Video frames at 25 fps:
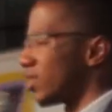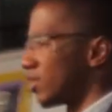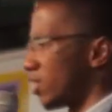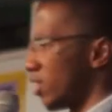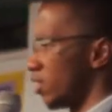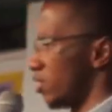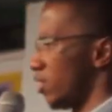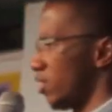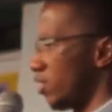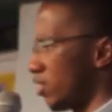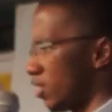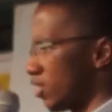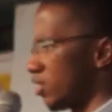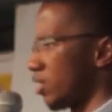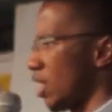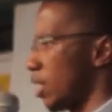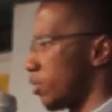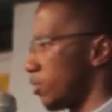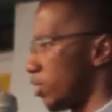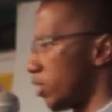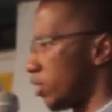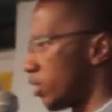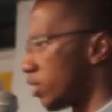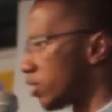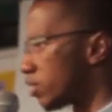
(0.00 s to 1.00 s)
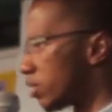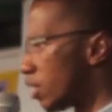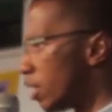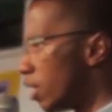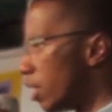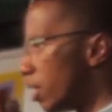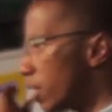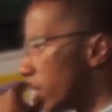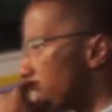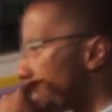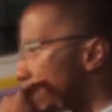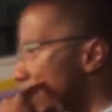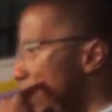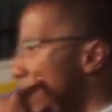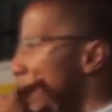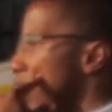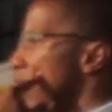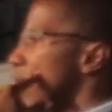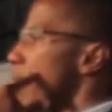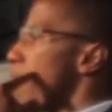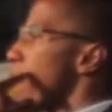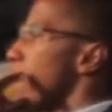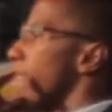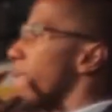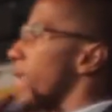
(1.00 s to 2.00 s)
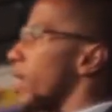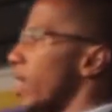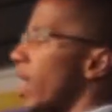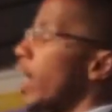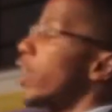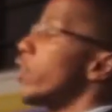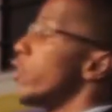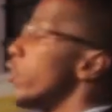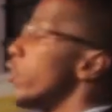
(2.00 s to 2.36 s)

etc., those types of things. Right? Can